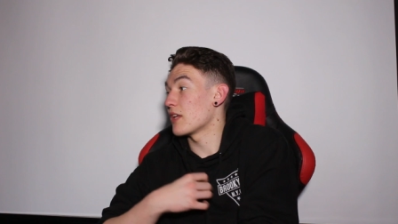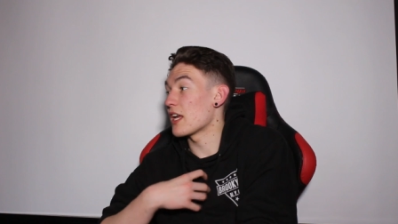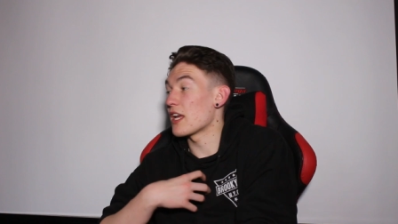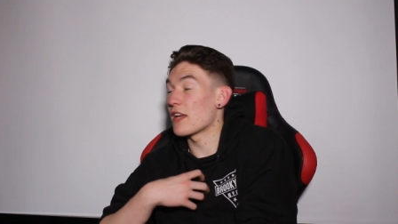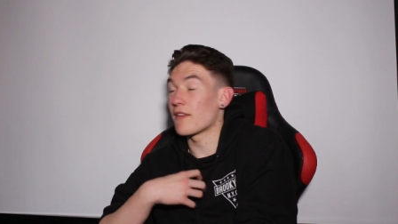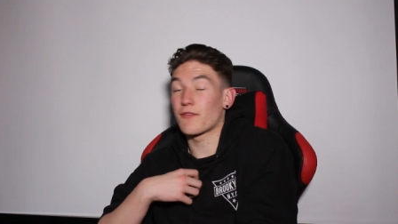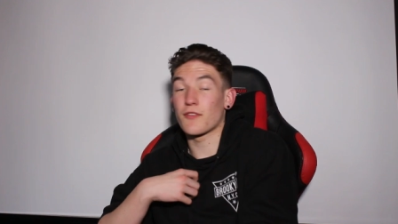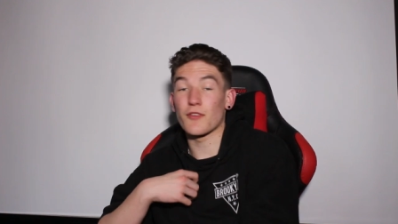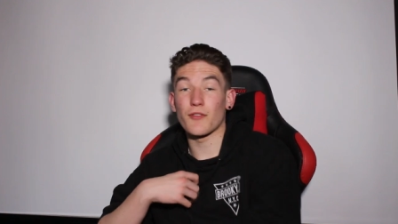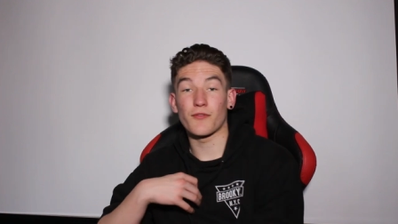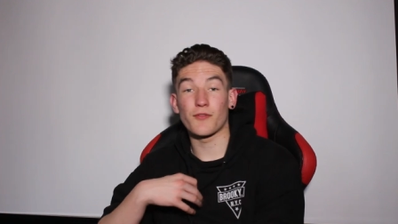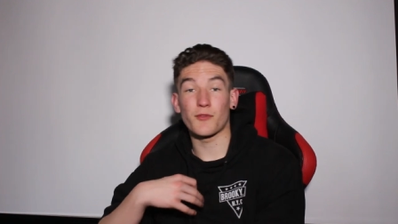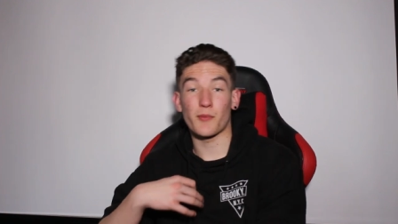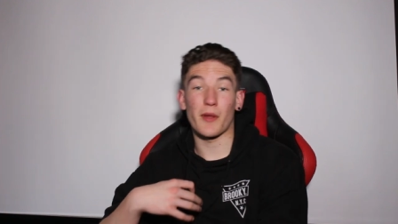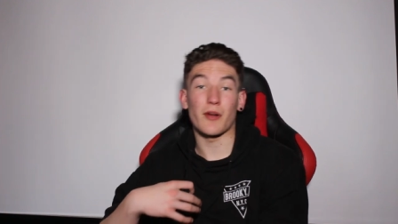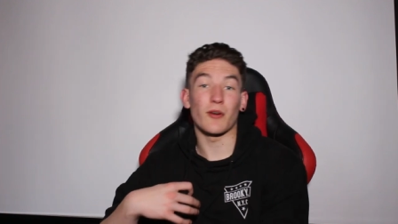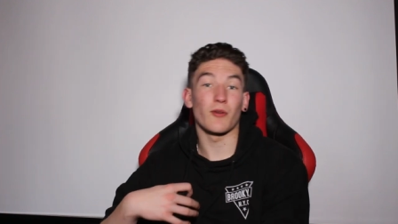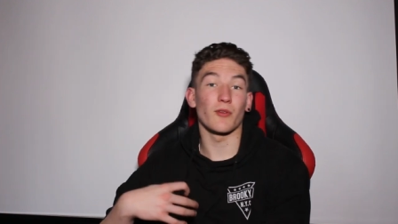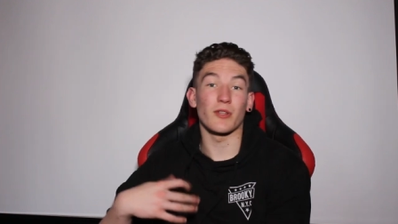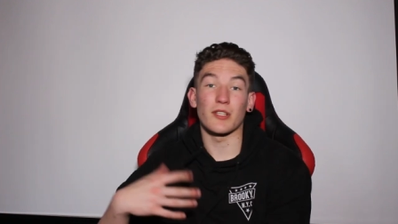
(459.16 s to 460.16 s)
if you've
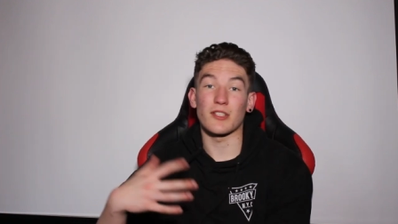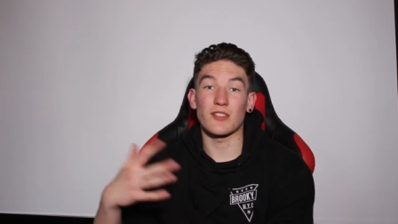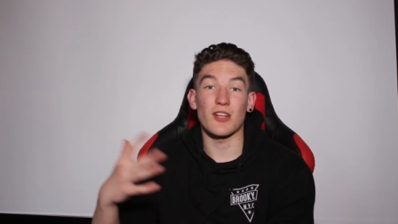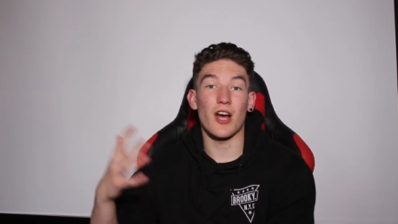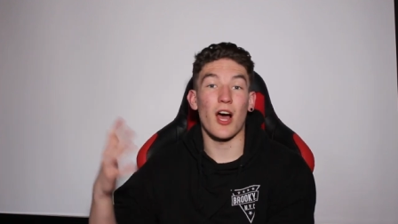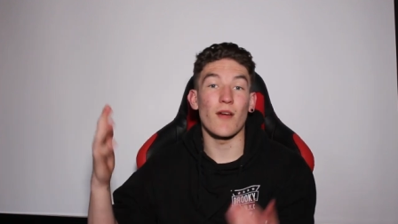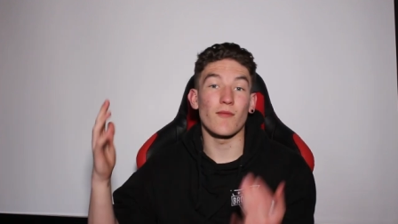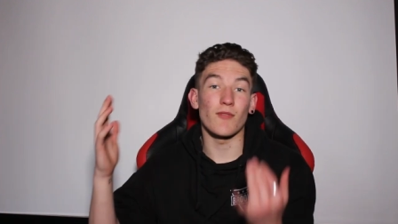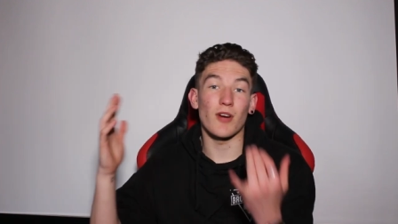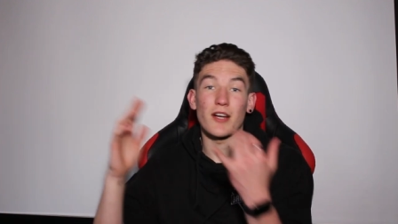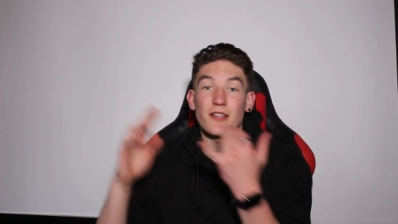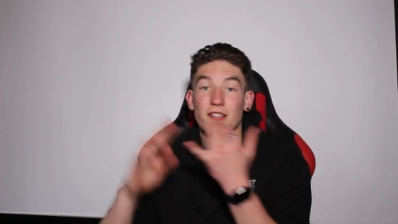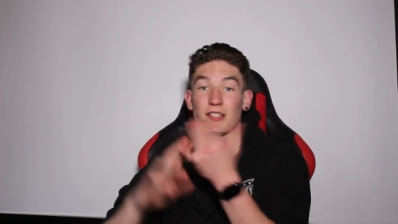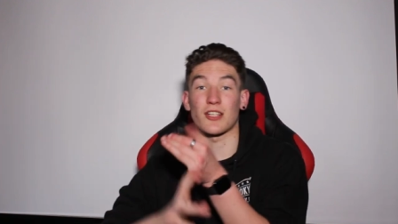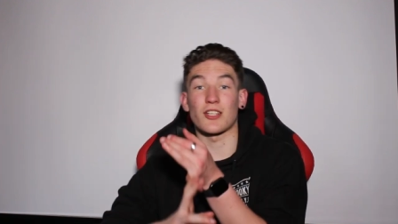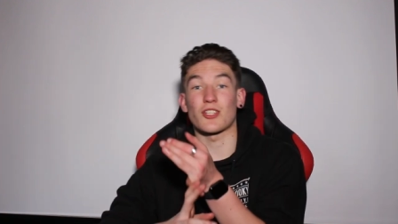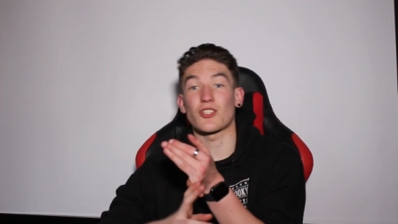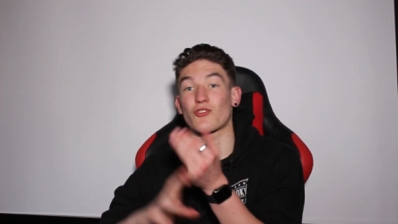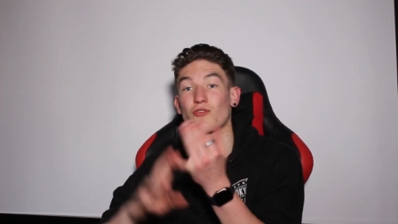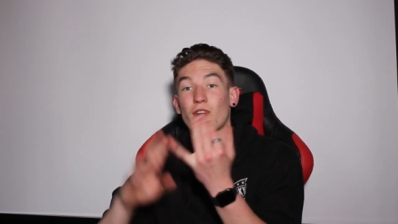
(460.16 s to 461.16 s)
spent all this time
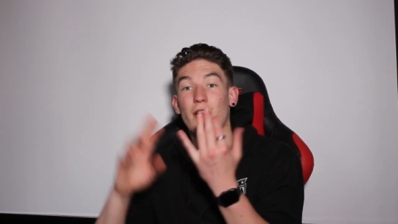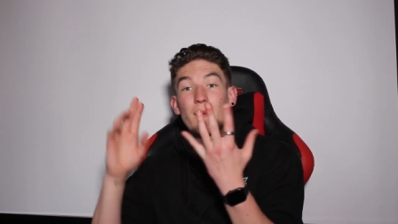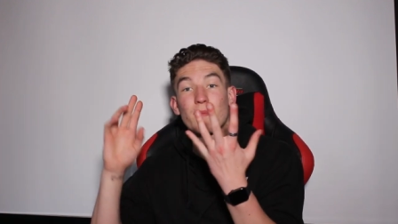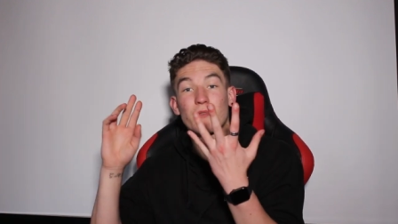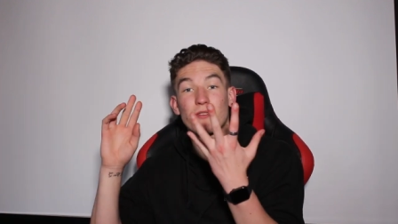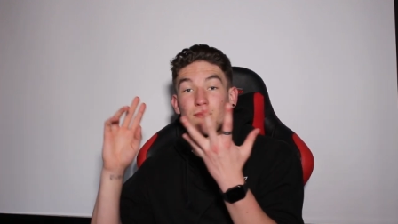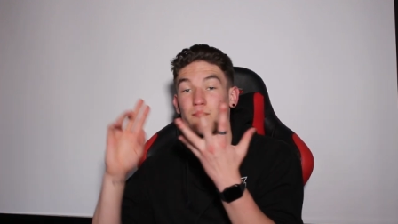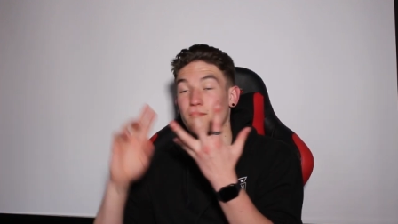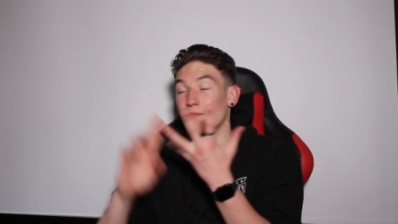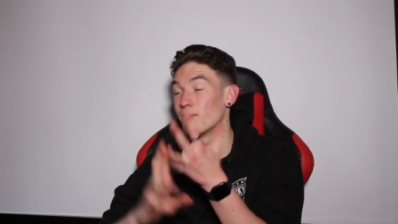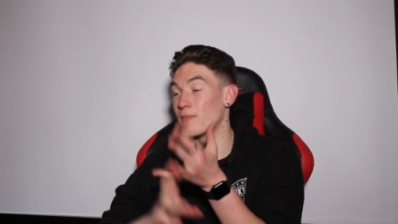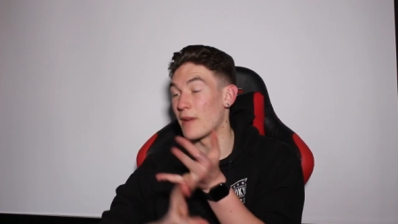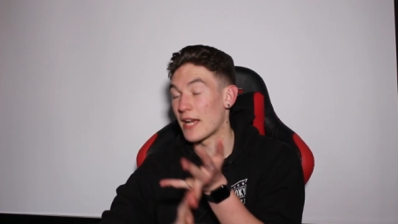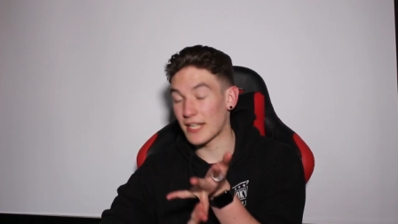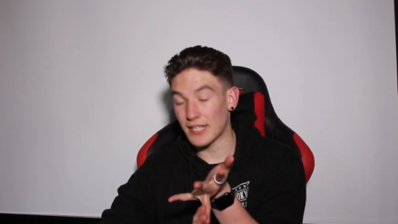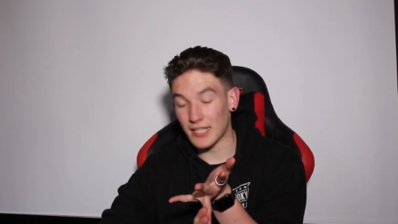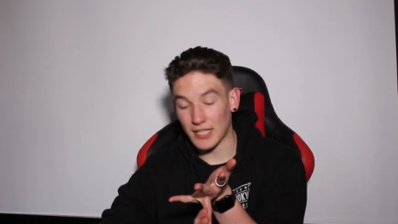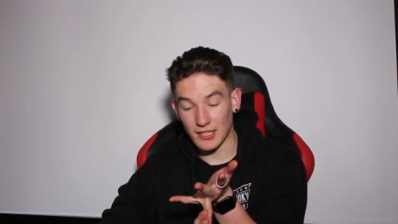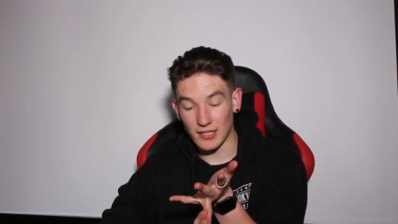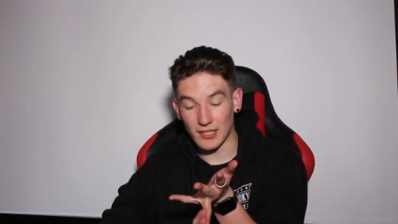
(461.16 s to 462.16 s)
writing a script,
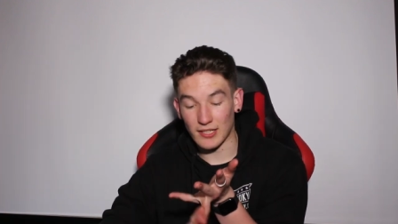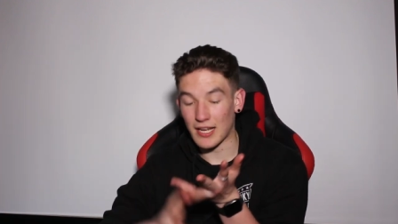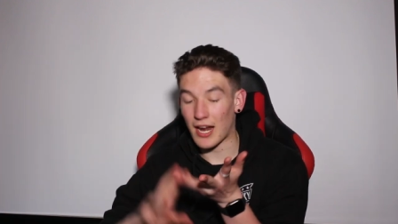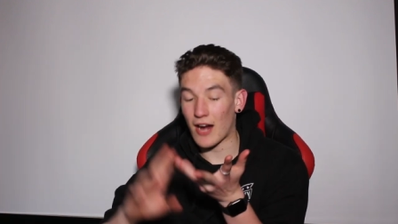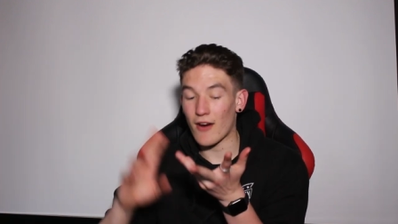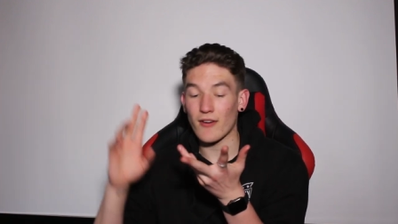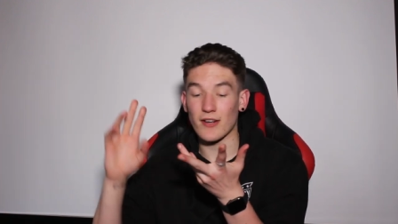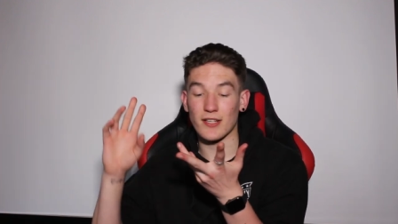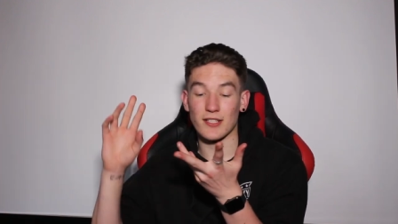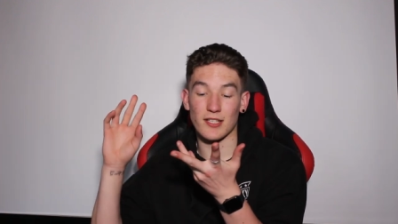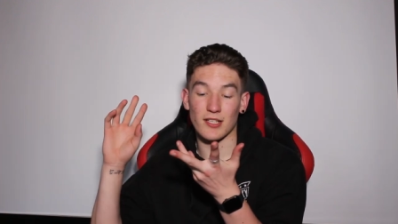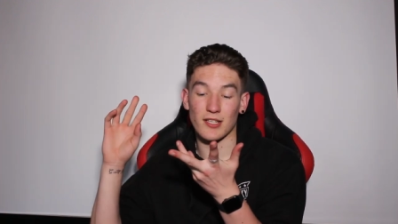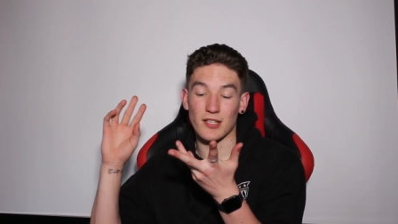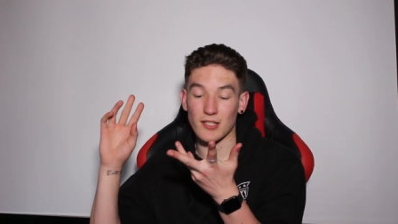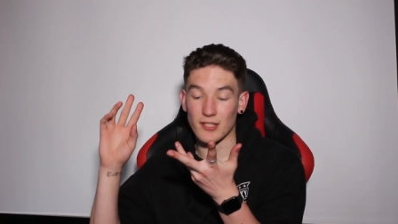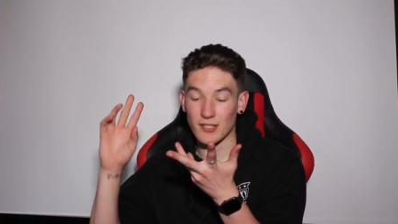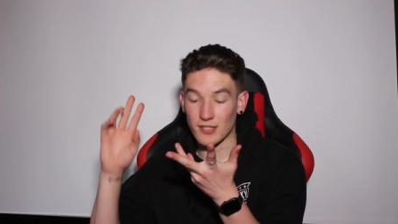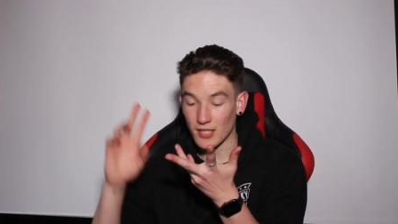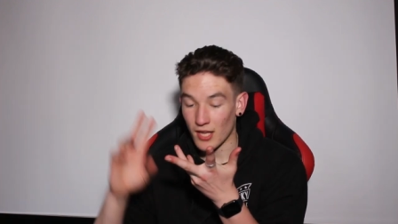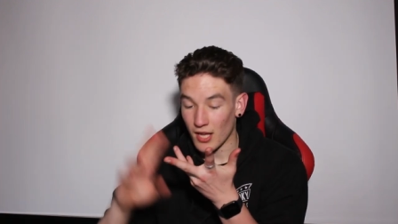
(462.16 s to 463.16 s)
making the
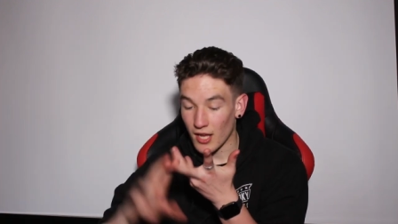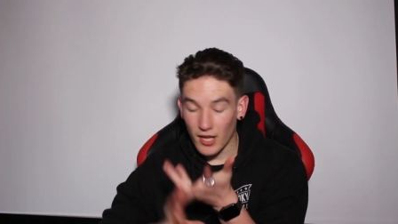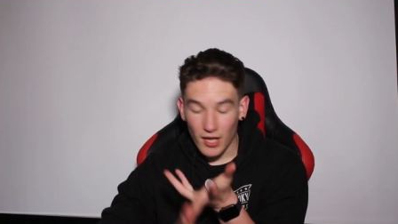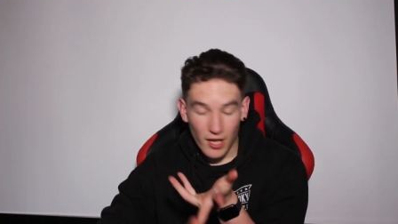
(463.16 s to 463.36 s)
characters,